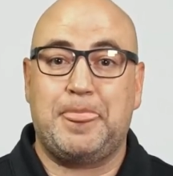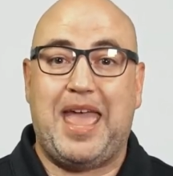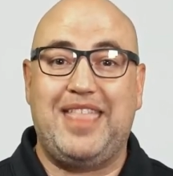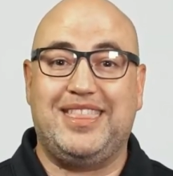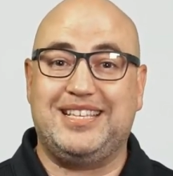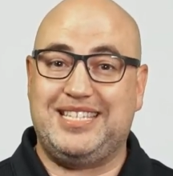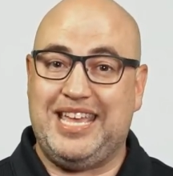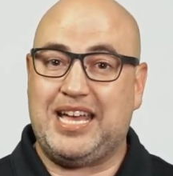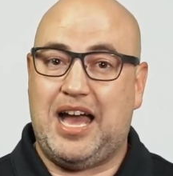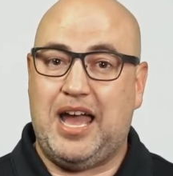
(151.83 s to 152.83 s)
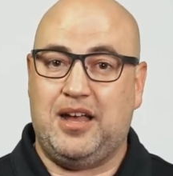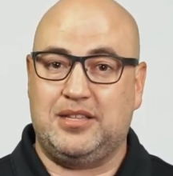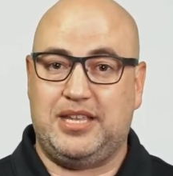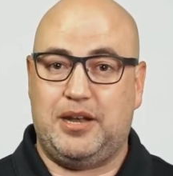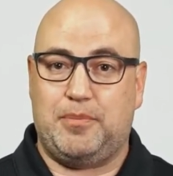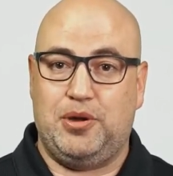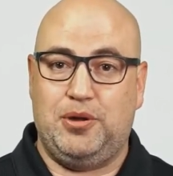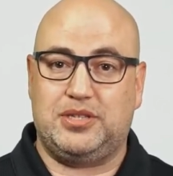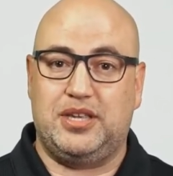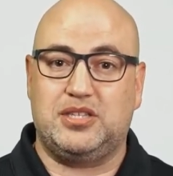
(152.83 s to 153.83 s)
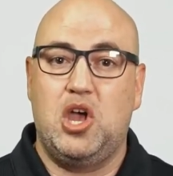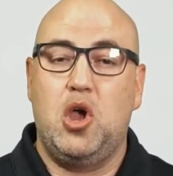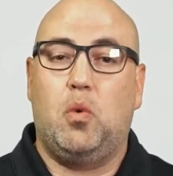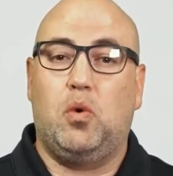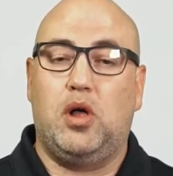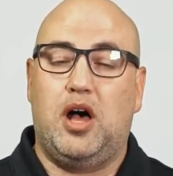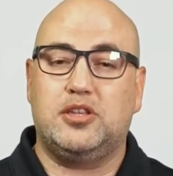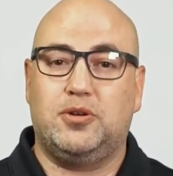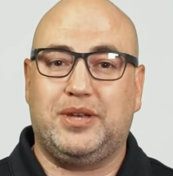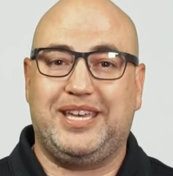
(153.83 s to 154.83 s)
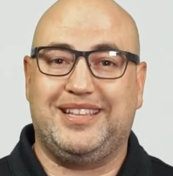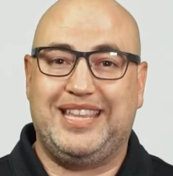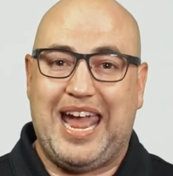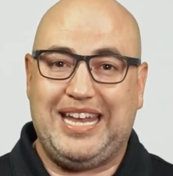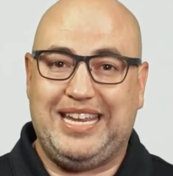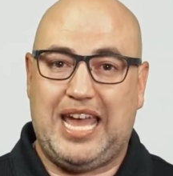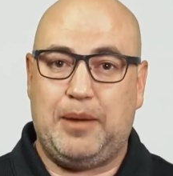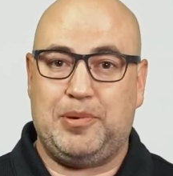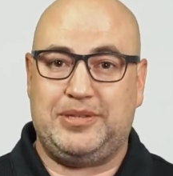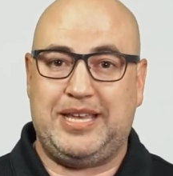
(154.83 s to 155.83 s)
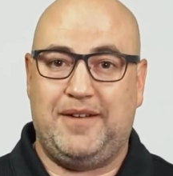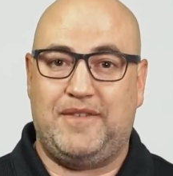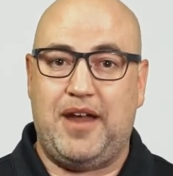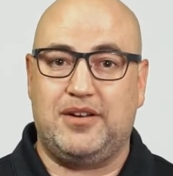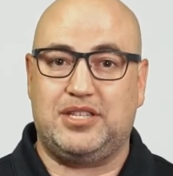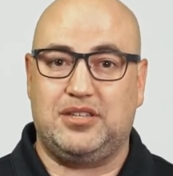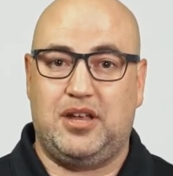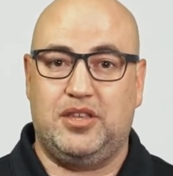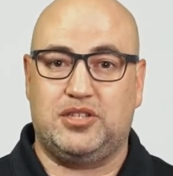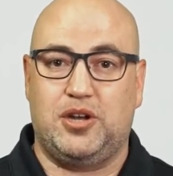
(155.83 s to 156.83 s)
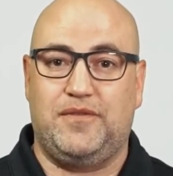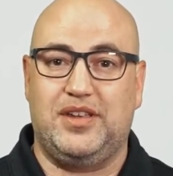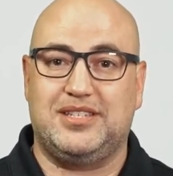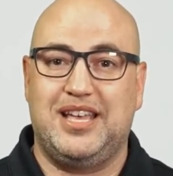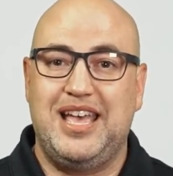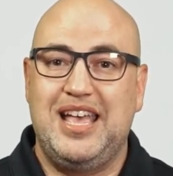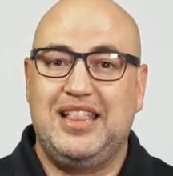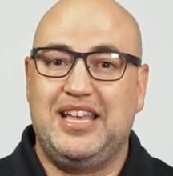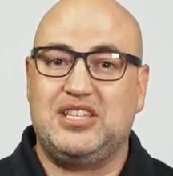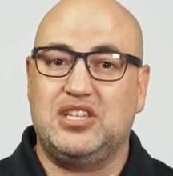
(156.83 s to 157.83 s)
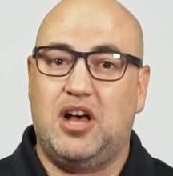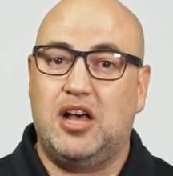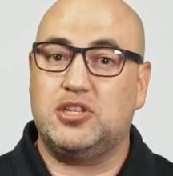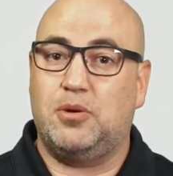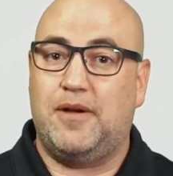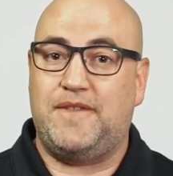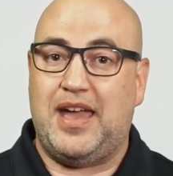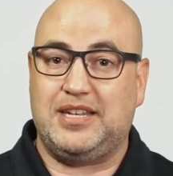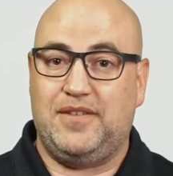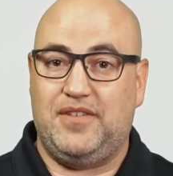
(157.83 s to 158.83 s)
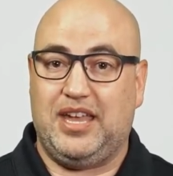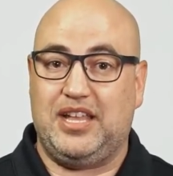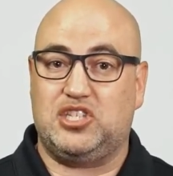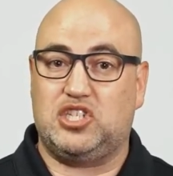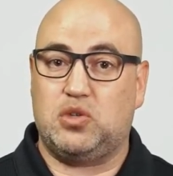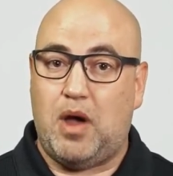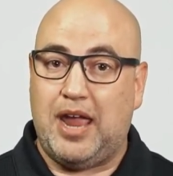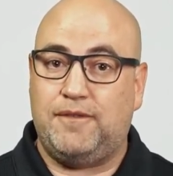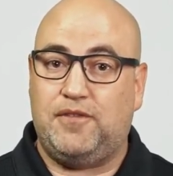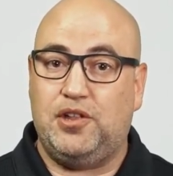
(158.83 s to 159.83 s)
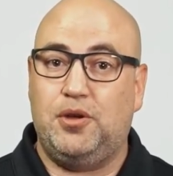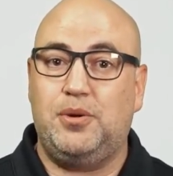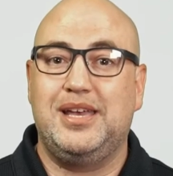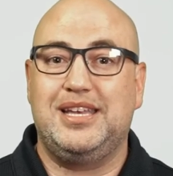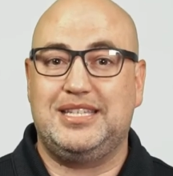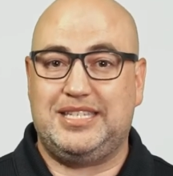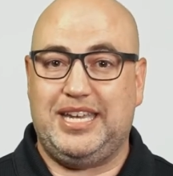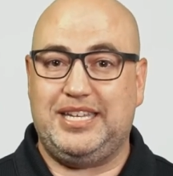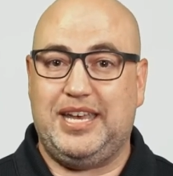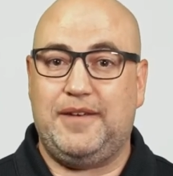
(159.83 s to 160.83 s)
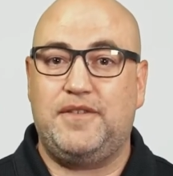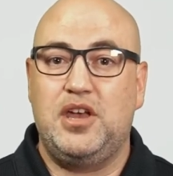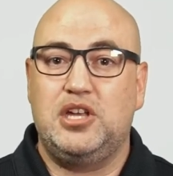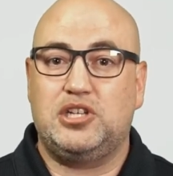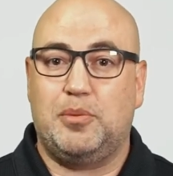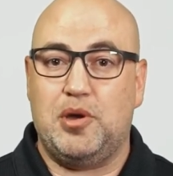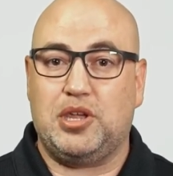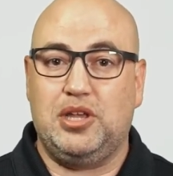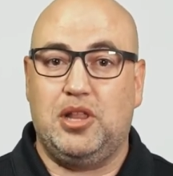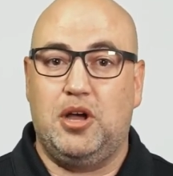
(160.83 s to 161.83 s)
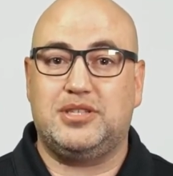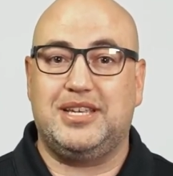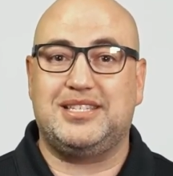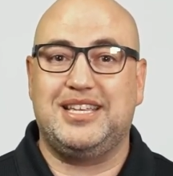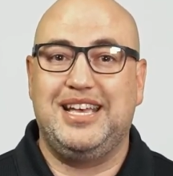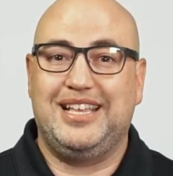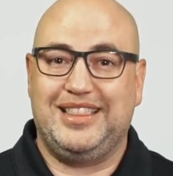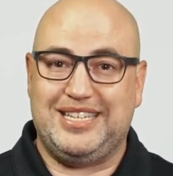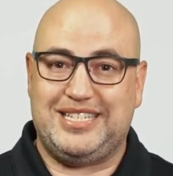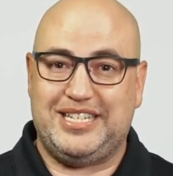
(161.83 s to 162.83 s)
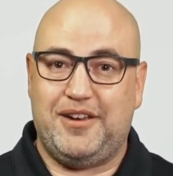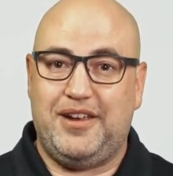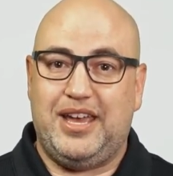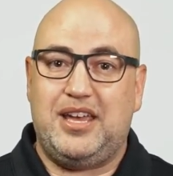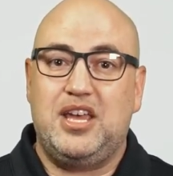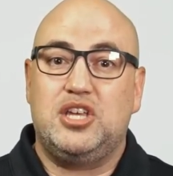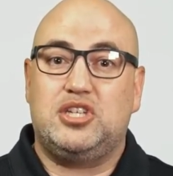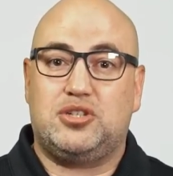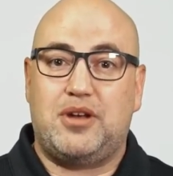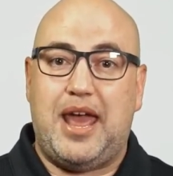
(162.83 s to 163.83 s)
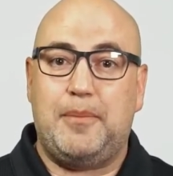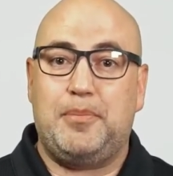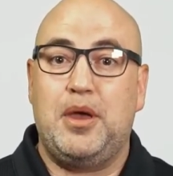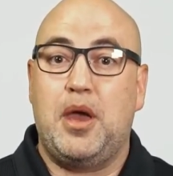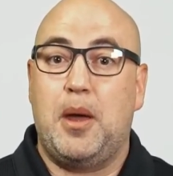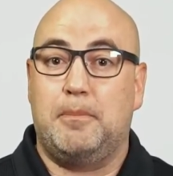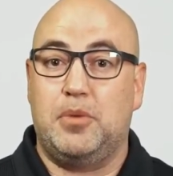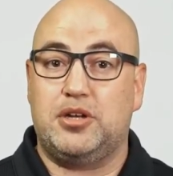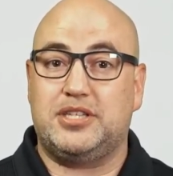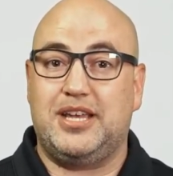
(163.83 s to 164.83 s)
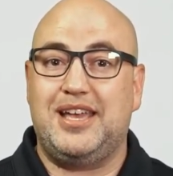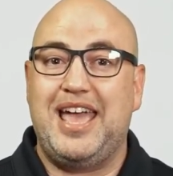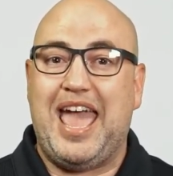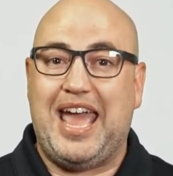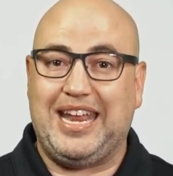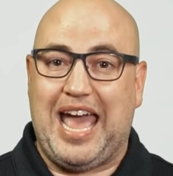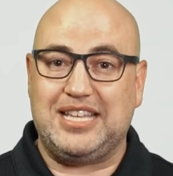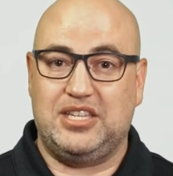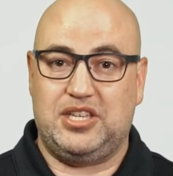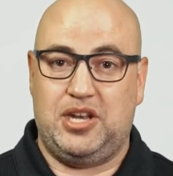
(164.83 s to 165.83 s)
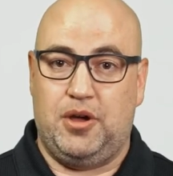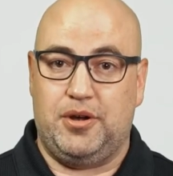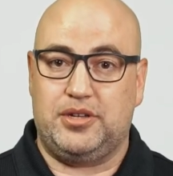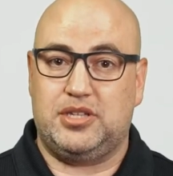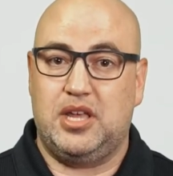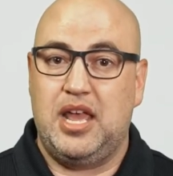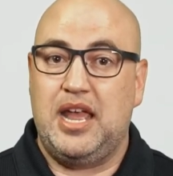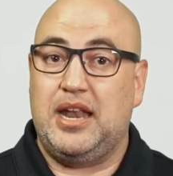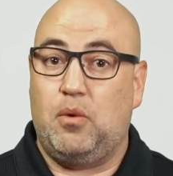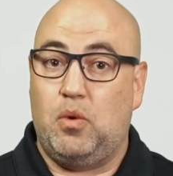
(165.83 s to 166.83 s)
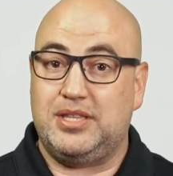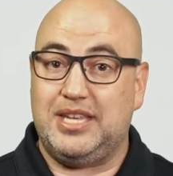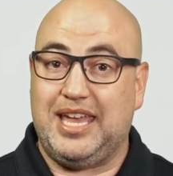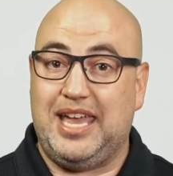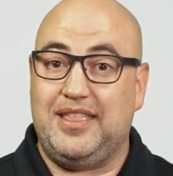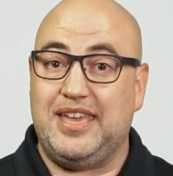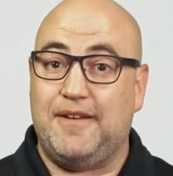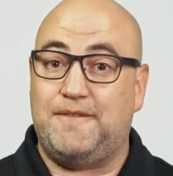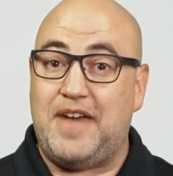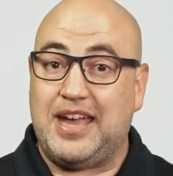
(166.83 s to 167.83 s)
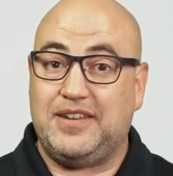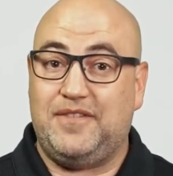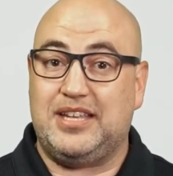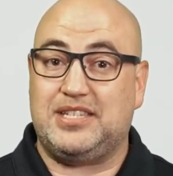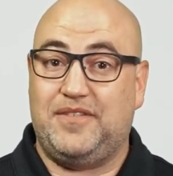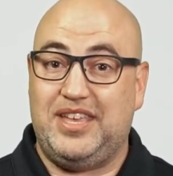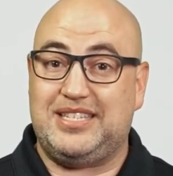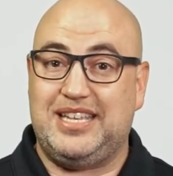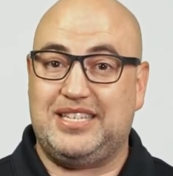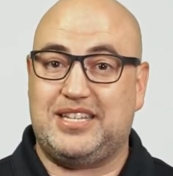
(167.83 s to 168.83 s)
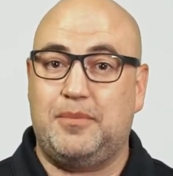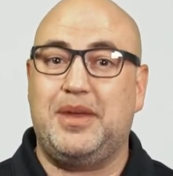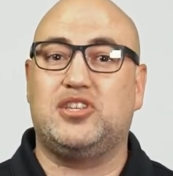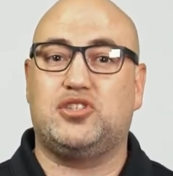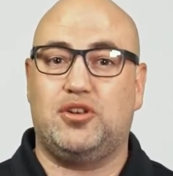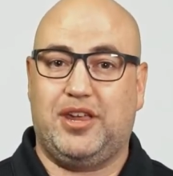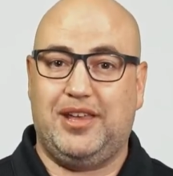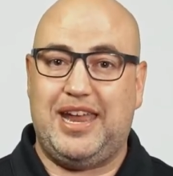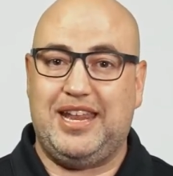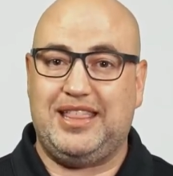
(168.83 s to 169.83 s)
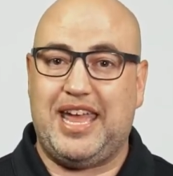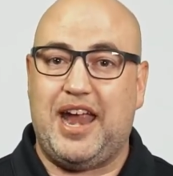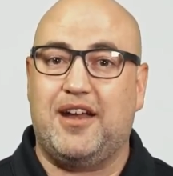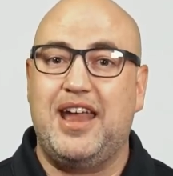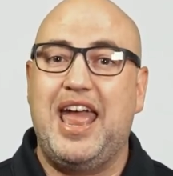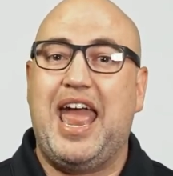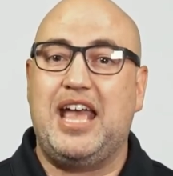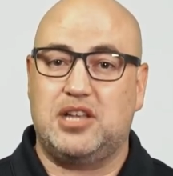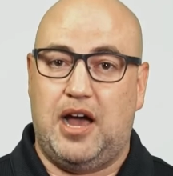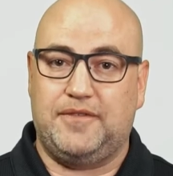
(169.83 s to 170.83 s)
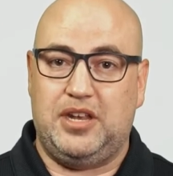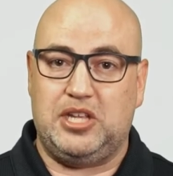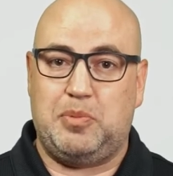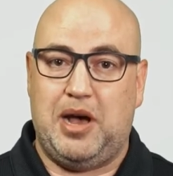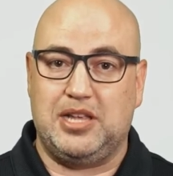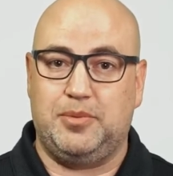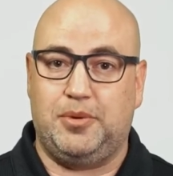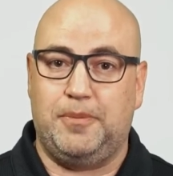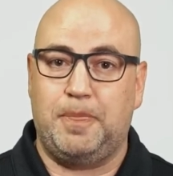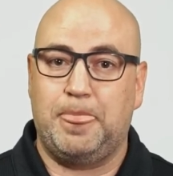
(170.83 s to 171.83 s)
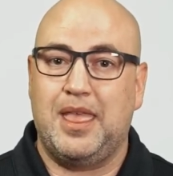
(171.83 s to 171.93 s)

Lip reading: And the zinc ions that it produces will also kill 99% of viruses on the surface. This is also effective against swine flu, C. diff, tuberculosis, listeria, strep, MRSA, and gases and odors. Once again, the effectiveness of this system is circulating the air as often as possible.